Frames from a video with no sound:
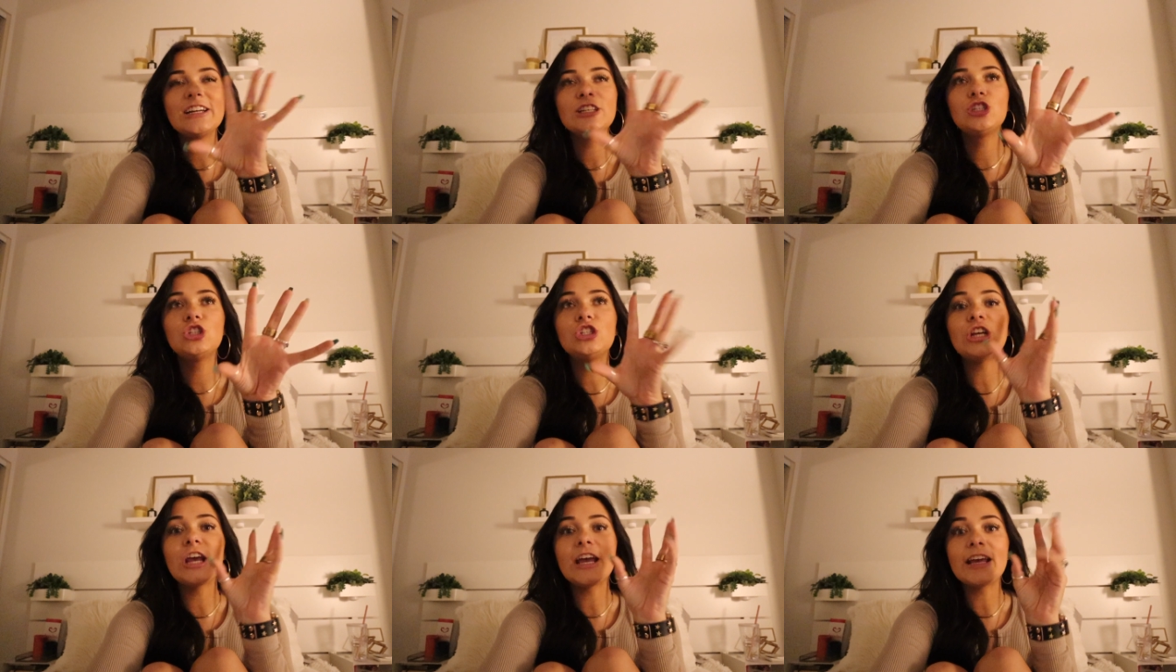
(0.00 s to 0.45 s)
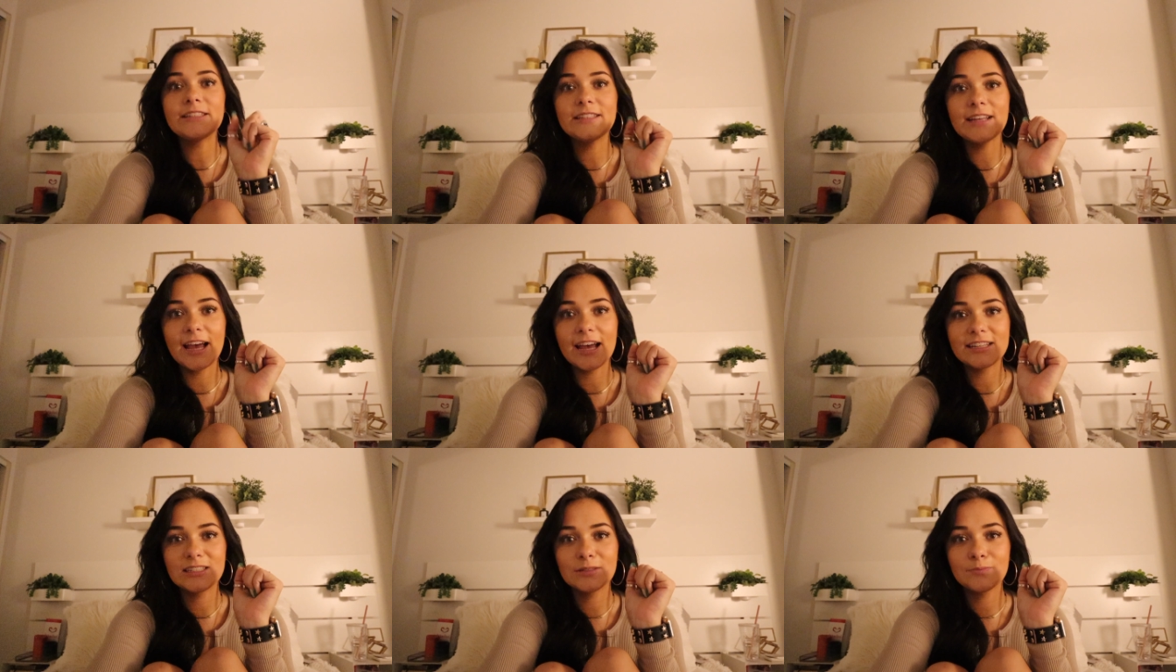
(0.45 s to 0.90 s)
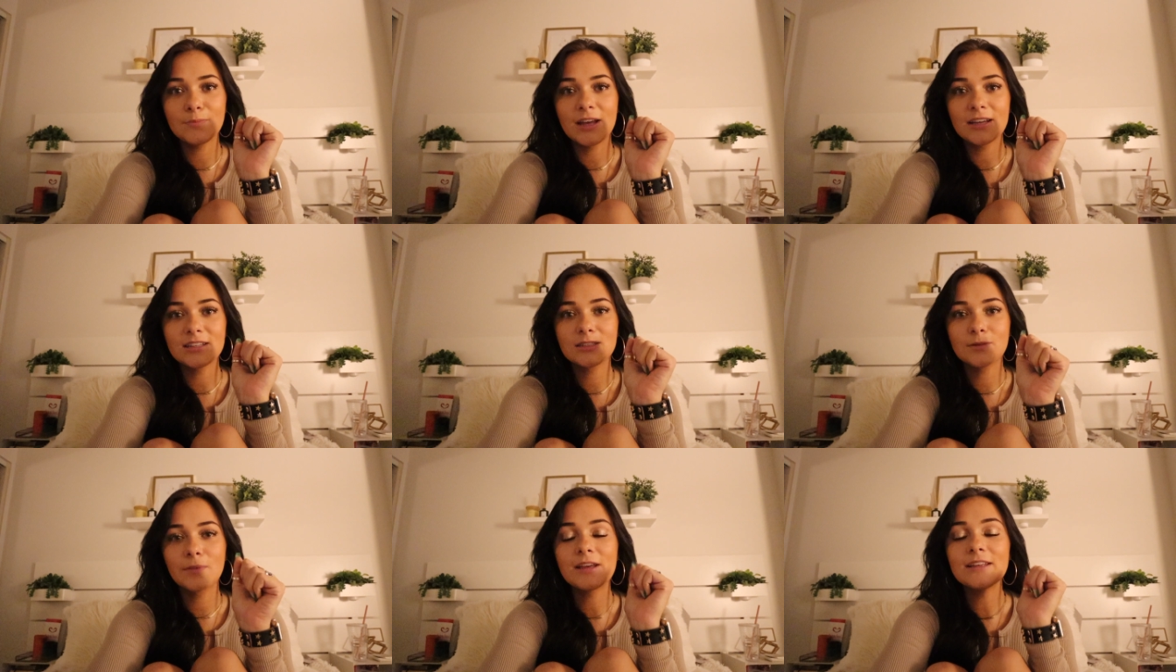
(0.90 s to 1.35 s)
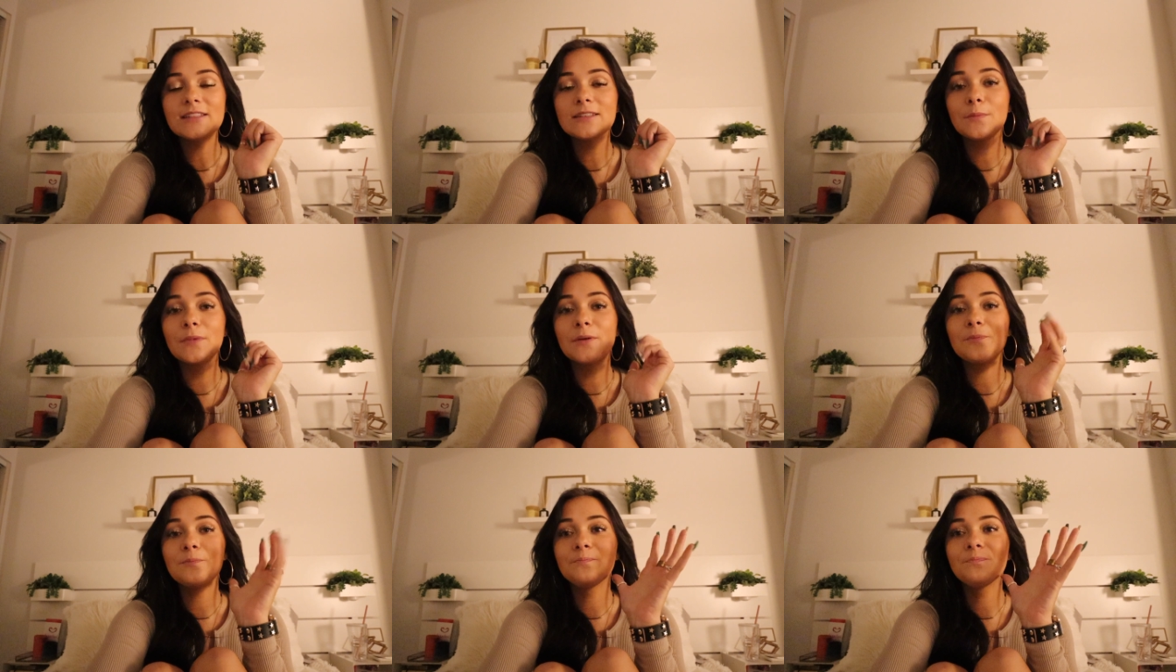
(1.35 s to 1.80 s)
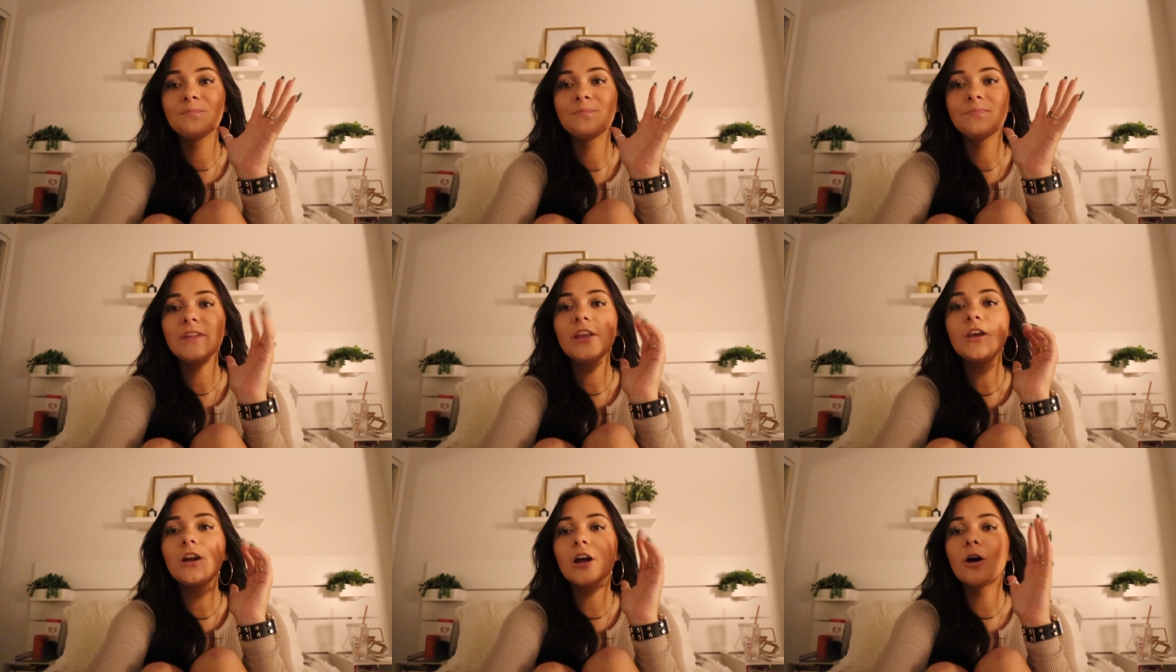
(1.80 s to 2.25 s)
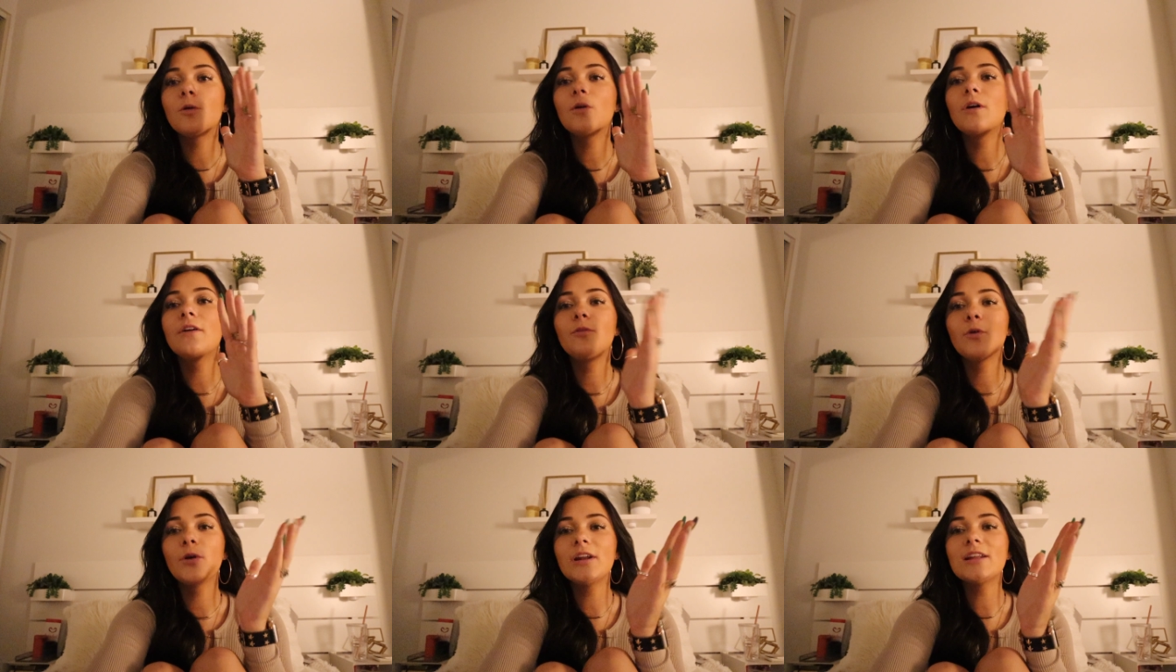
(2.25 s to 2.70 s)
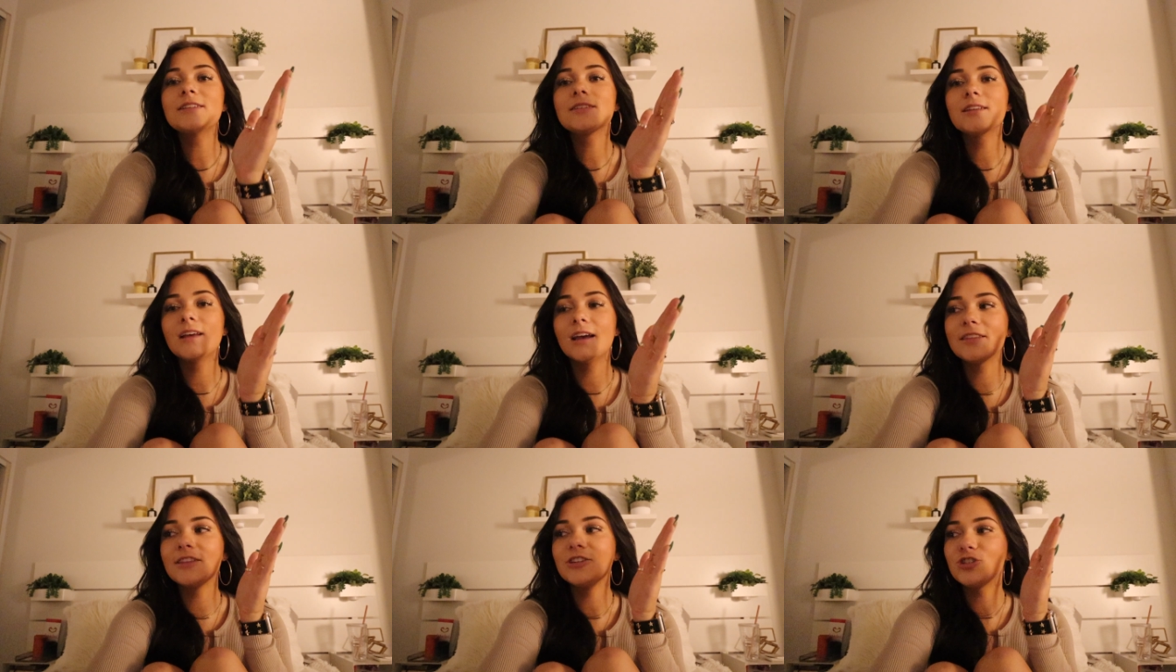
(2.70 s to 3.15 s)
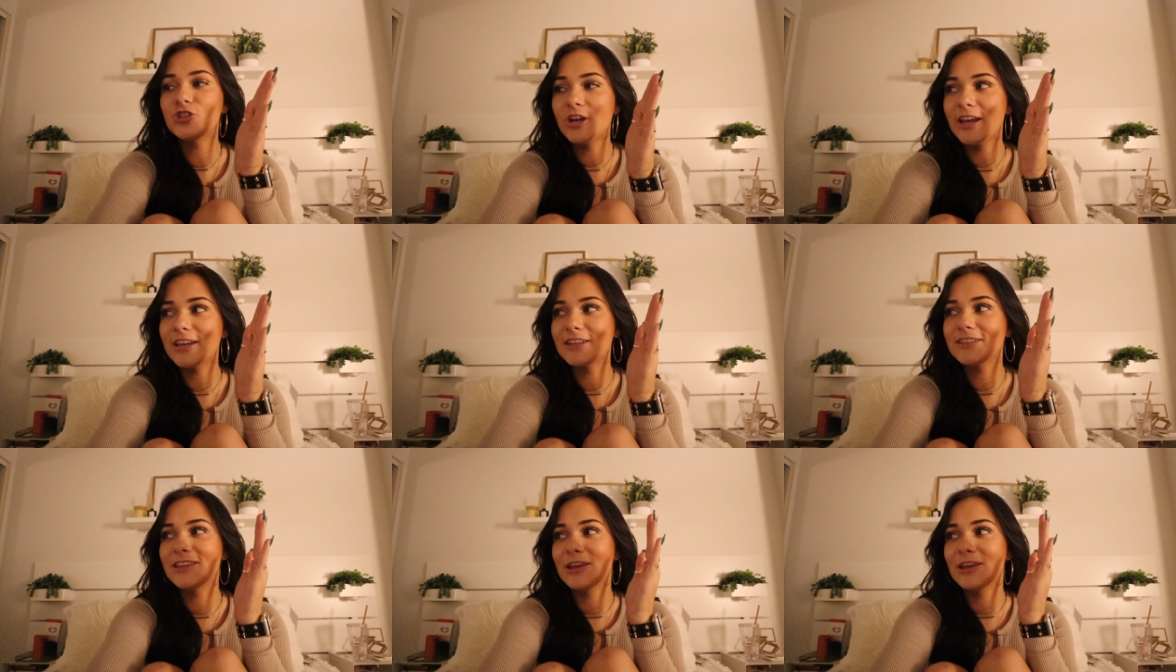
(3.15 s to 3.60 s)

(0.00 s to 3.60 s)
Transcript: chase aspect because I'm a, you know, avoidance like the chase.